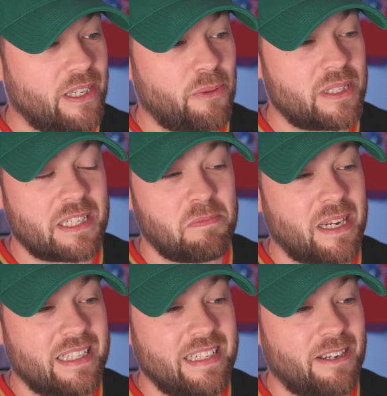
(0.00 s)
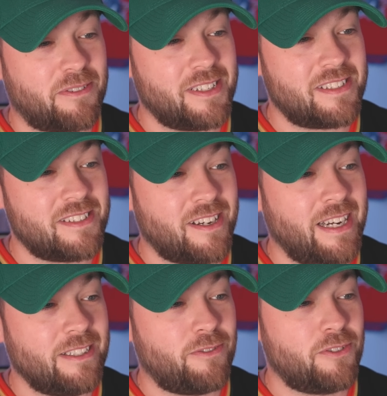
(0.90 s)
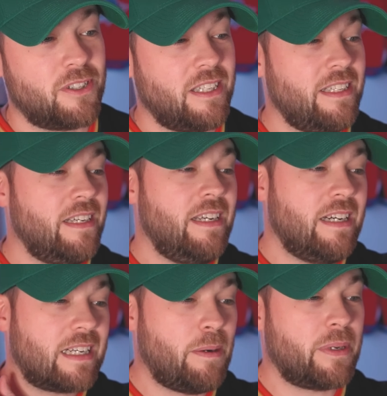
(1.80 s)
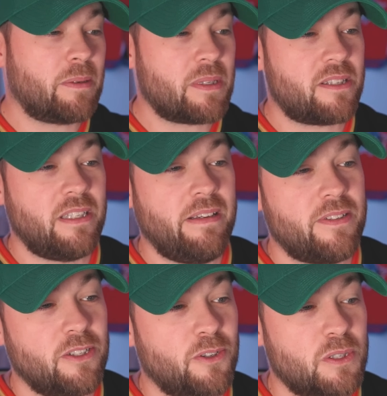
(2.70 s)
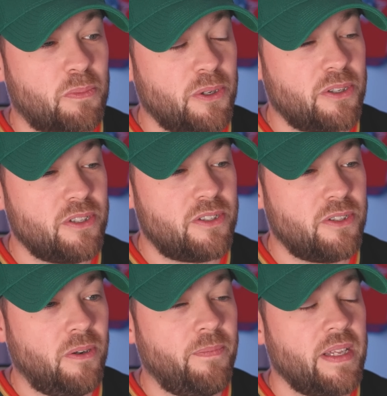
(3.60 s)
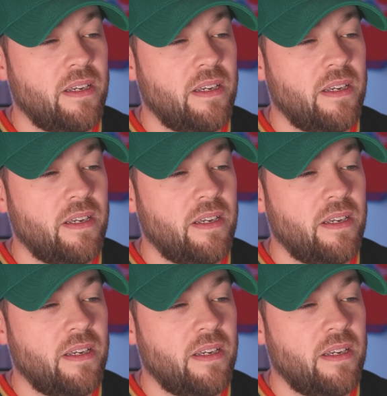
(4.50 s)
I wasn't expecting that for this design. The fleur-de-lis coming up the sleeves looks pretty good too.